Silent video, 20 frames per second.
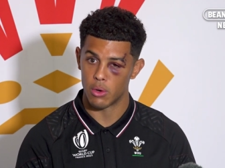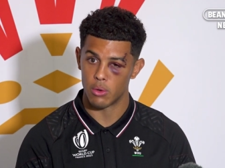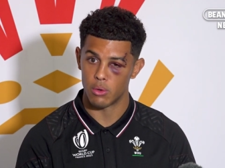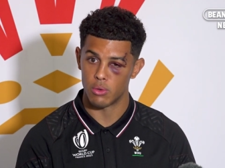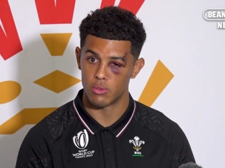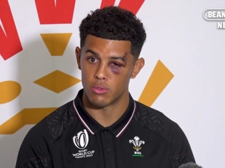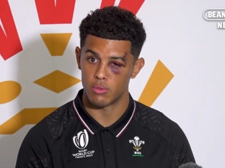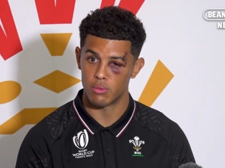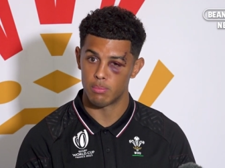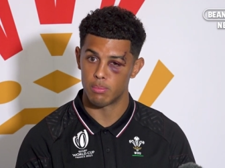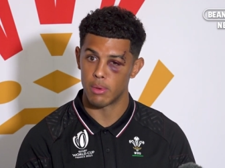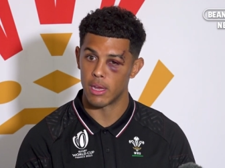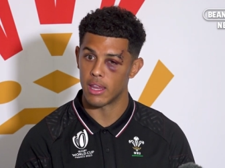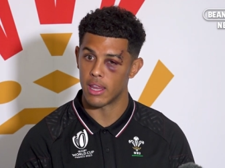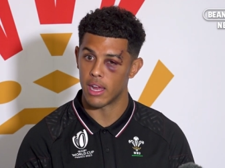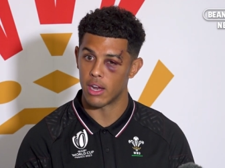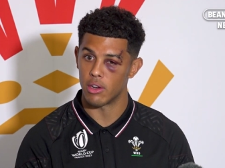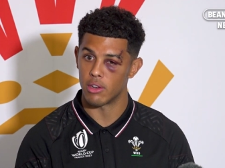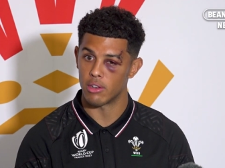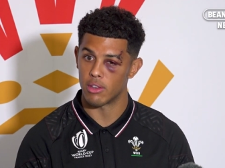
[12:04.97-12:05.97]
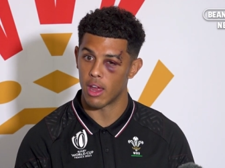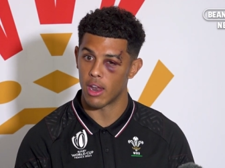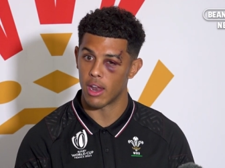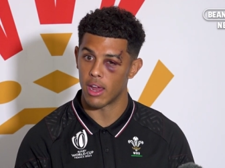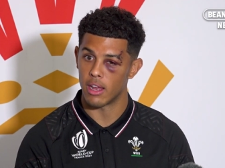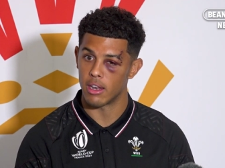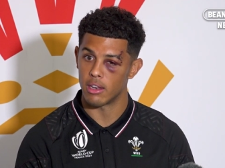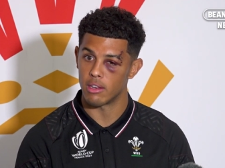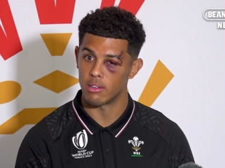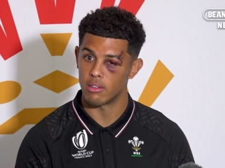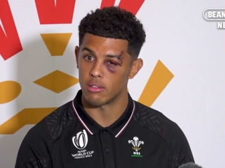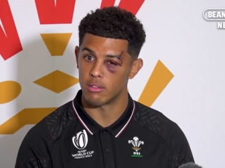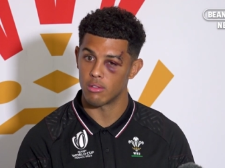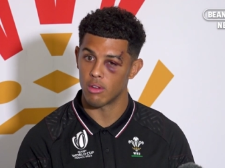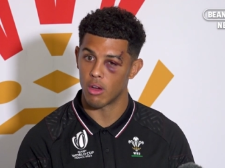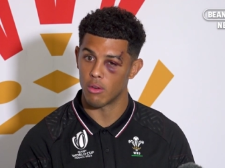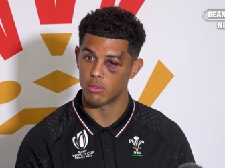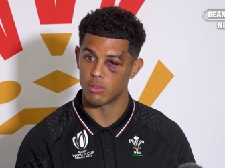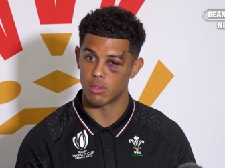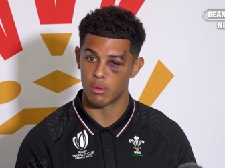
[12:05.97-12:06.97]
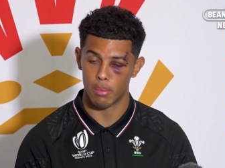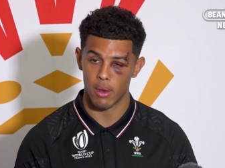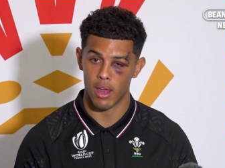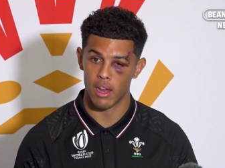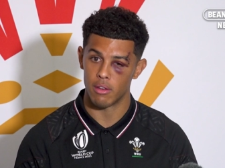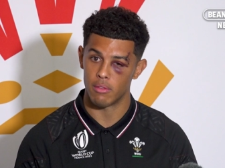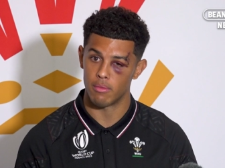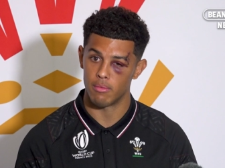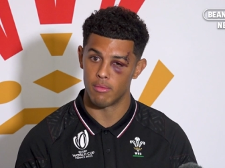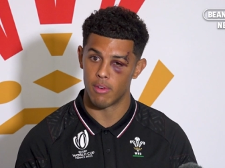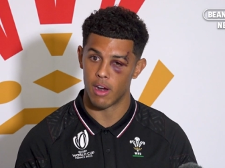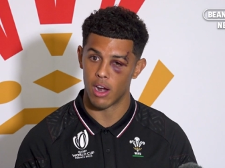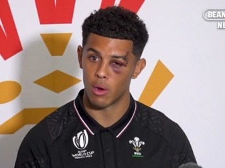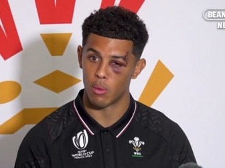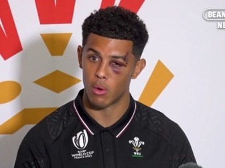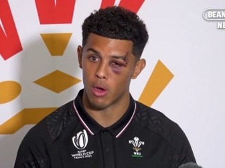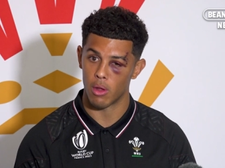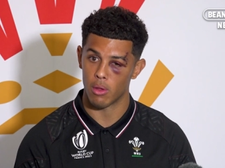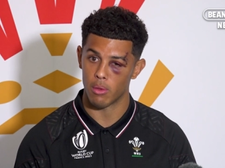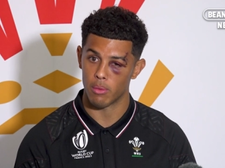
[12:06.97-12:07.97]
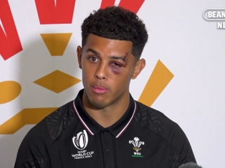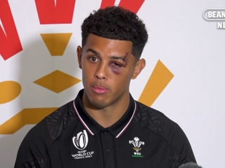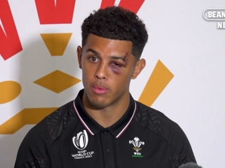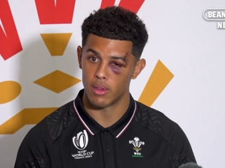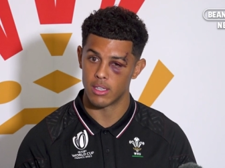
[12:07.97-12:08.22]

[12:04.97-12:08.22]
who's been there and done it and obviously played very well,